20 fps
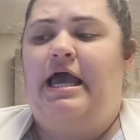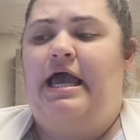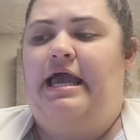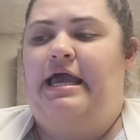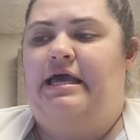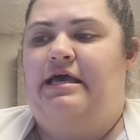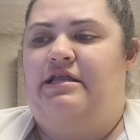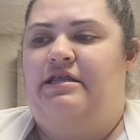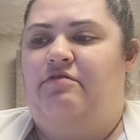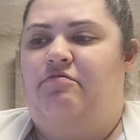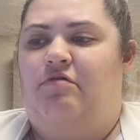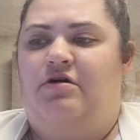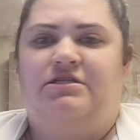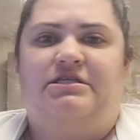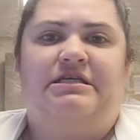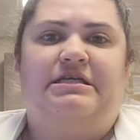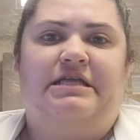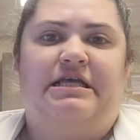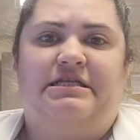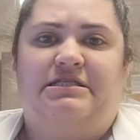and it
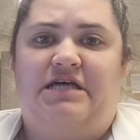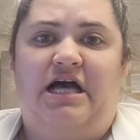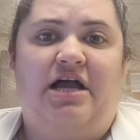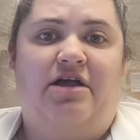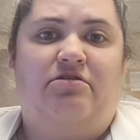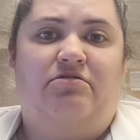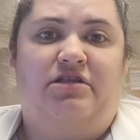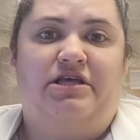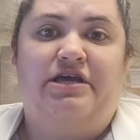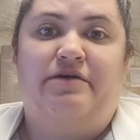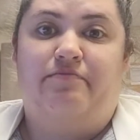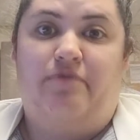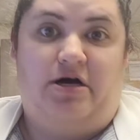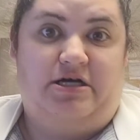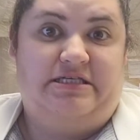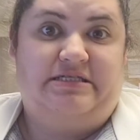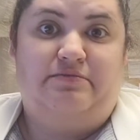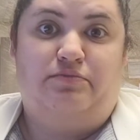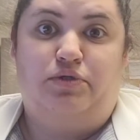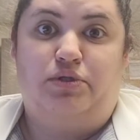wasn't entirely
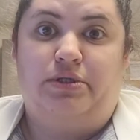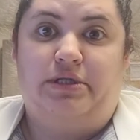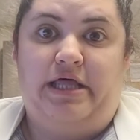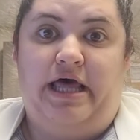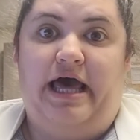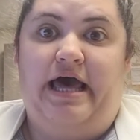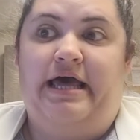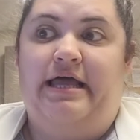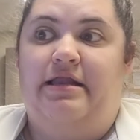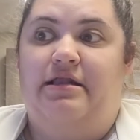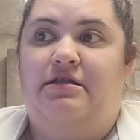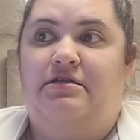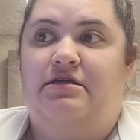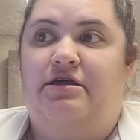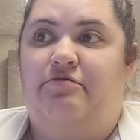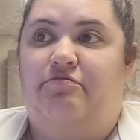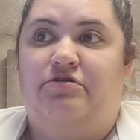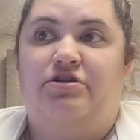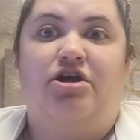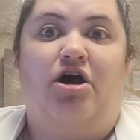impossible that
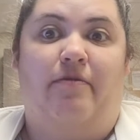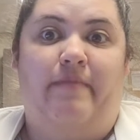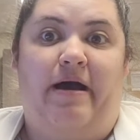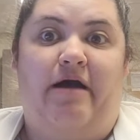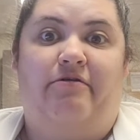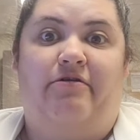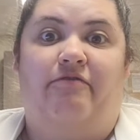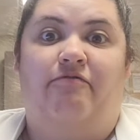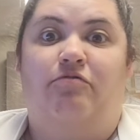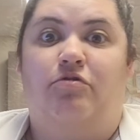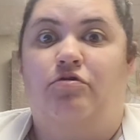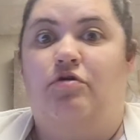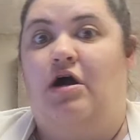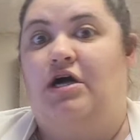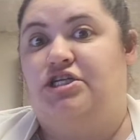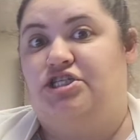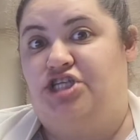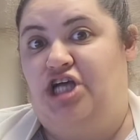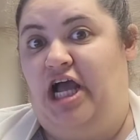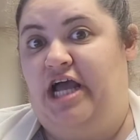it would come out of
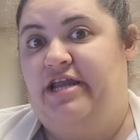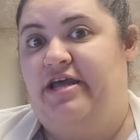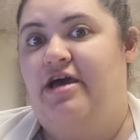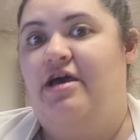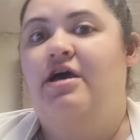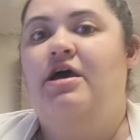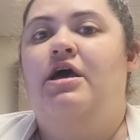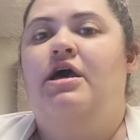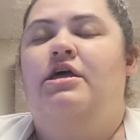Wuhan, China.